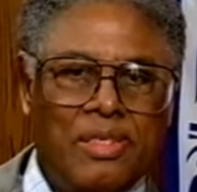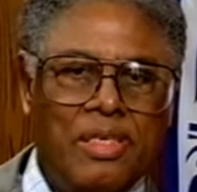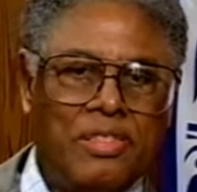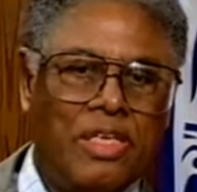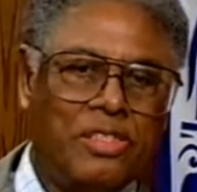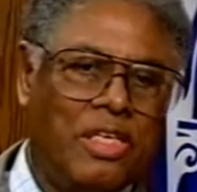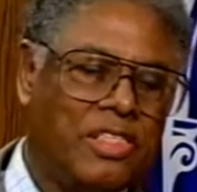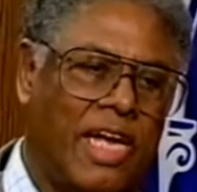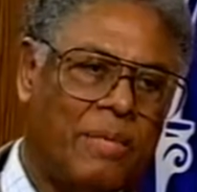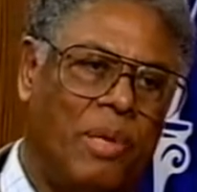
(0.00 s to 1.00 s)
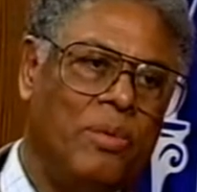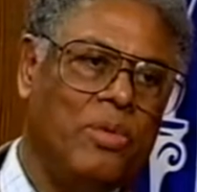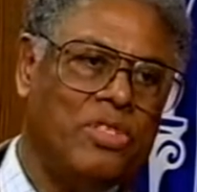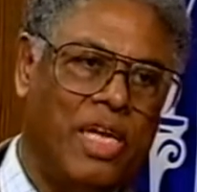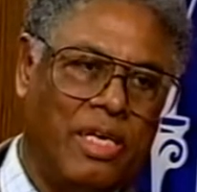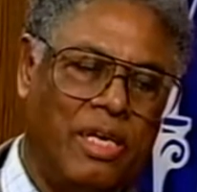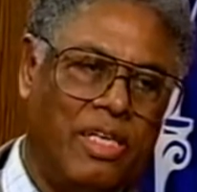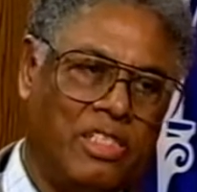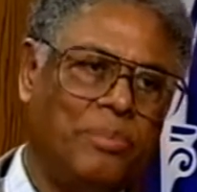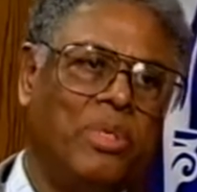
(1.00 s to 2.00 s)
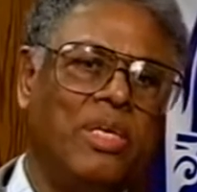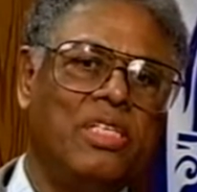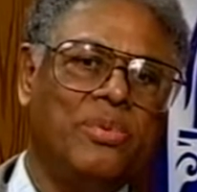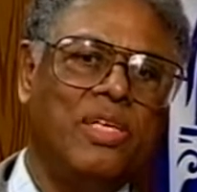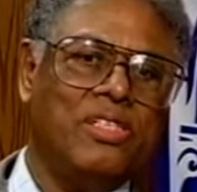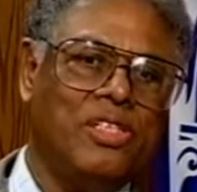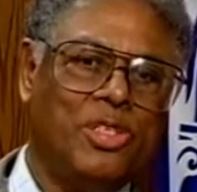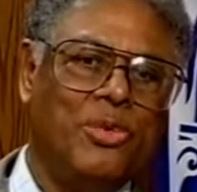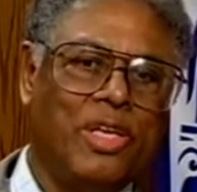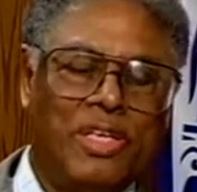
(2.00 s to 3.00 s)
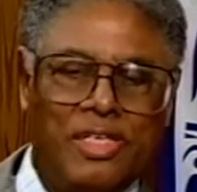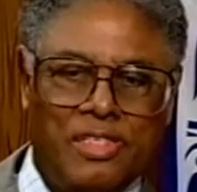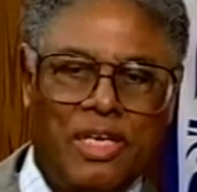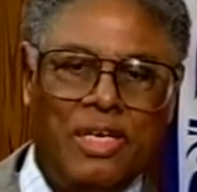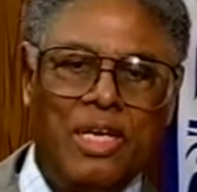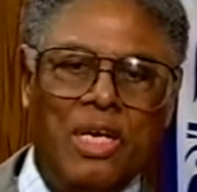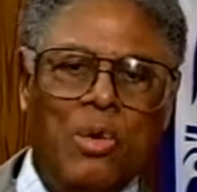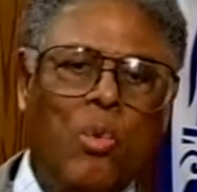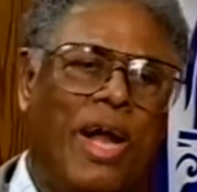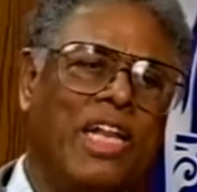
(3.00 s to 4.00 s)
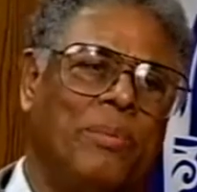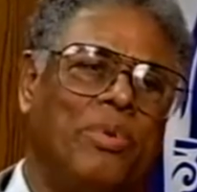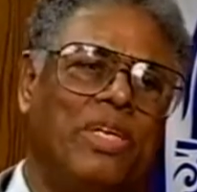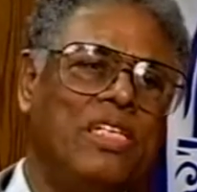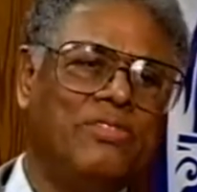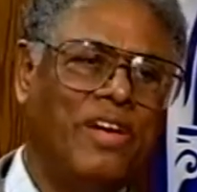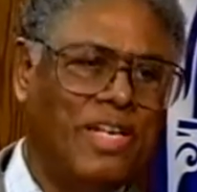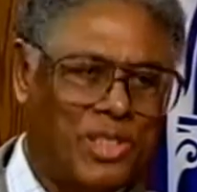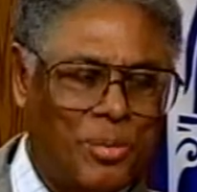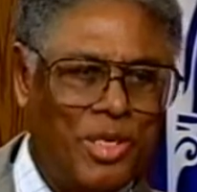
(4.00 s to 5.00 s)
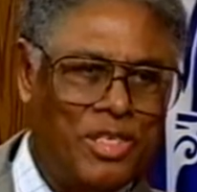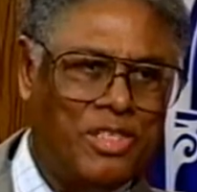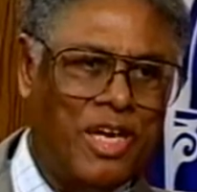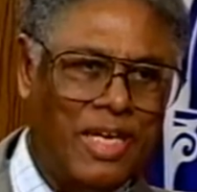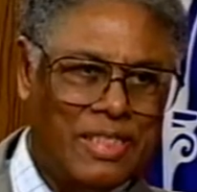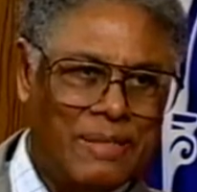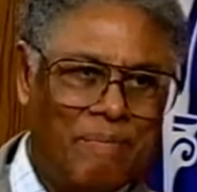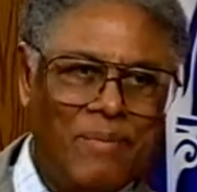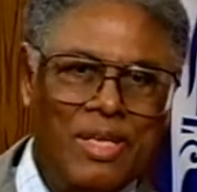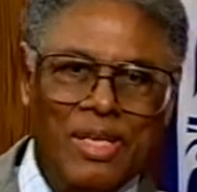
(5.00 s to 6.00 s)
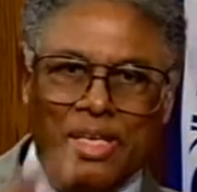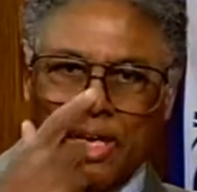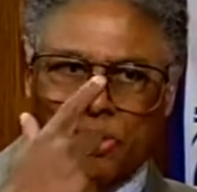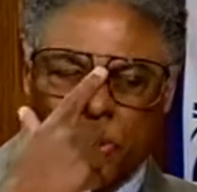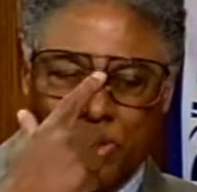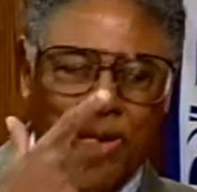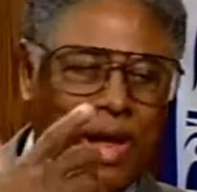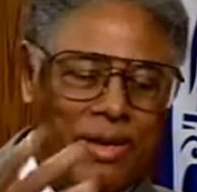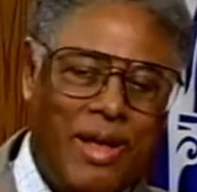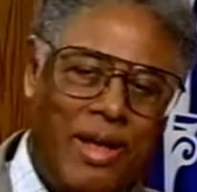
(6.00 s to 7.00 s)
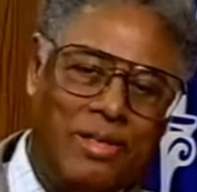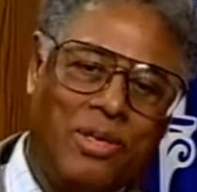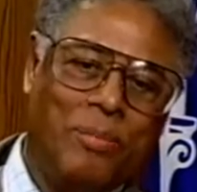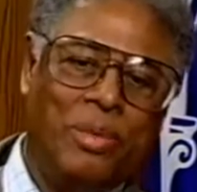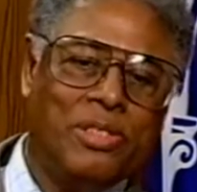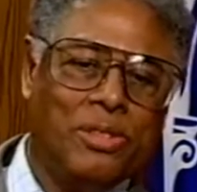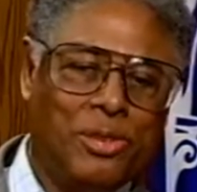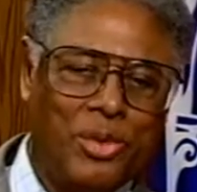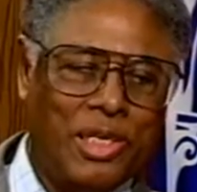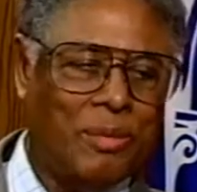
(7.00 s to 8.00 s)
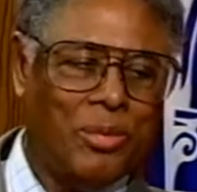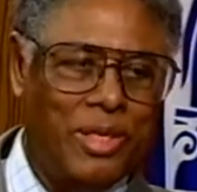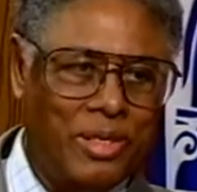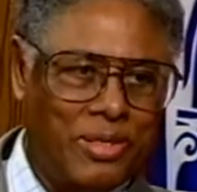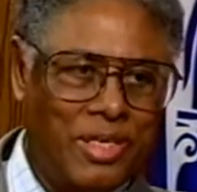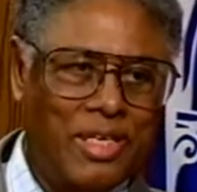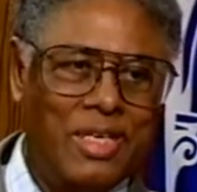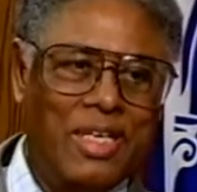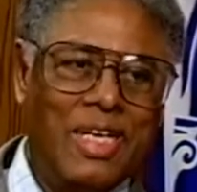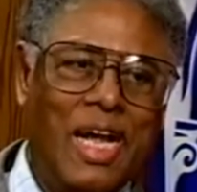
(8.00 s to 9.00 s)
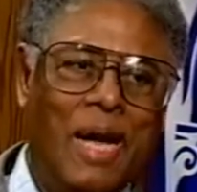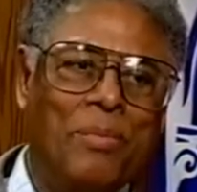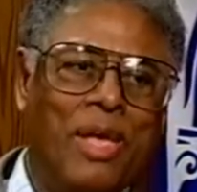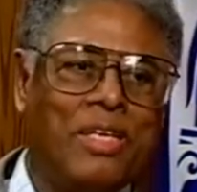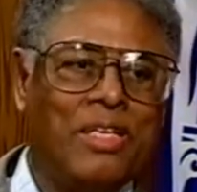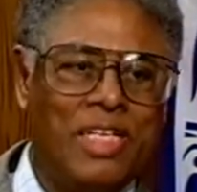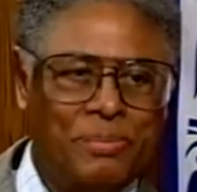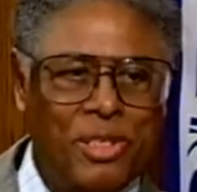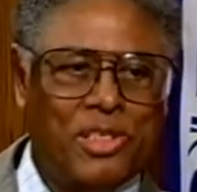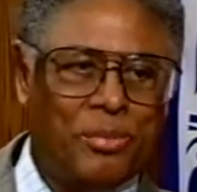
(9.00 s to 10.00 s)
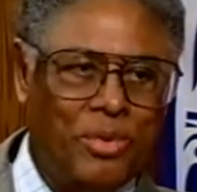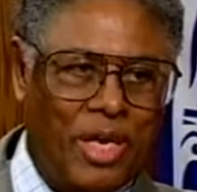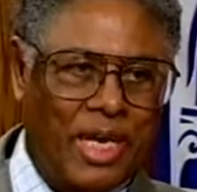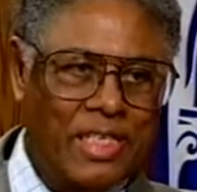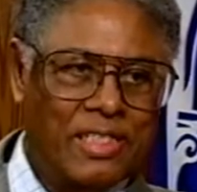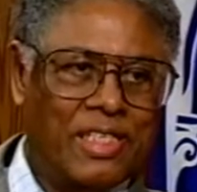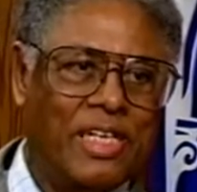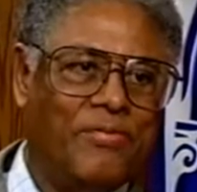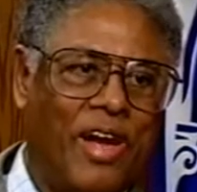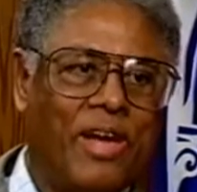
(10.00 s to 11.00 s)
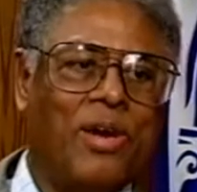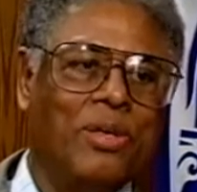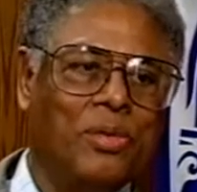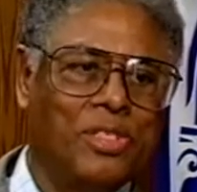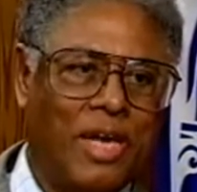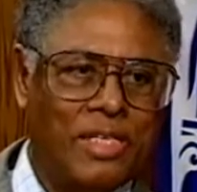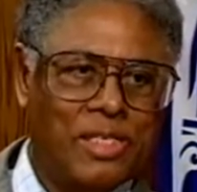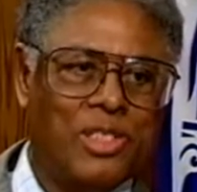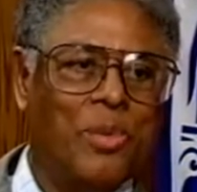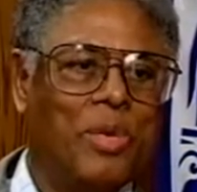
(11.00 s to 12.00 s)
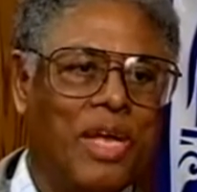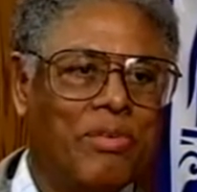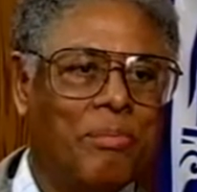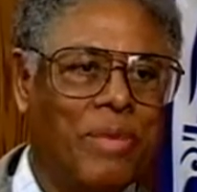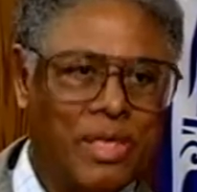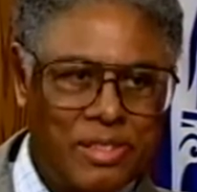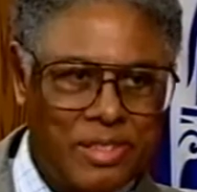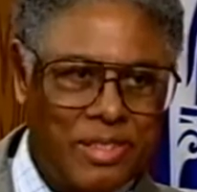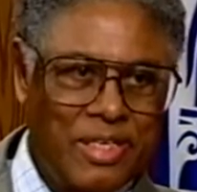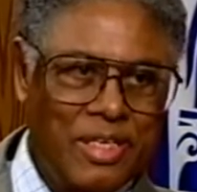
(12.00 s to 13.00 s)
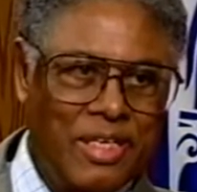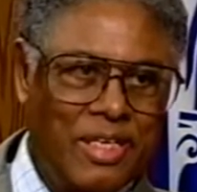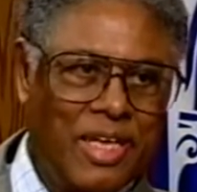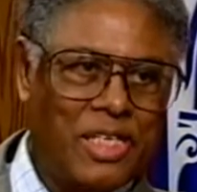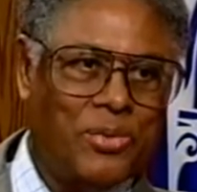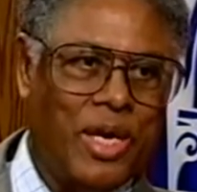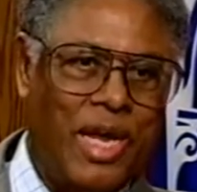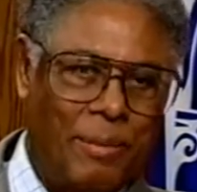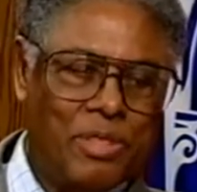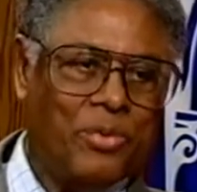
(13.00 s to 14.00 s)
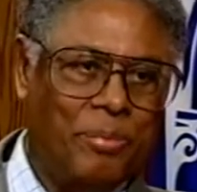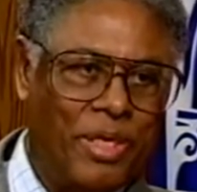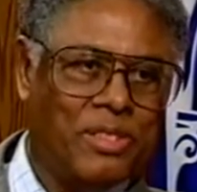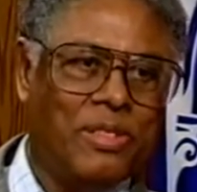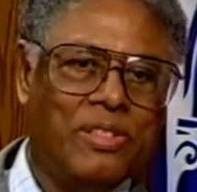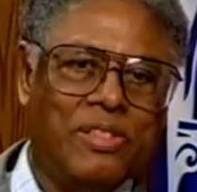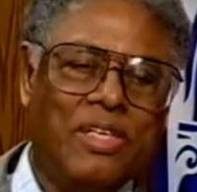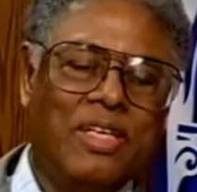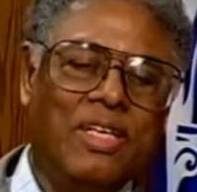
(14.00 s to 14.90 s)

It's like the people who second-guess the police when there's a shooting and they say, why do the police fire so many shots? Now, as you know, I taught pistol shooting in the Marine Corps. I'm not the least bit surprised that they fired all those shots and so many of them missed. That's what happens with pistols.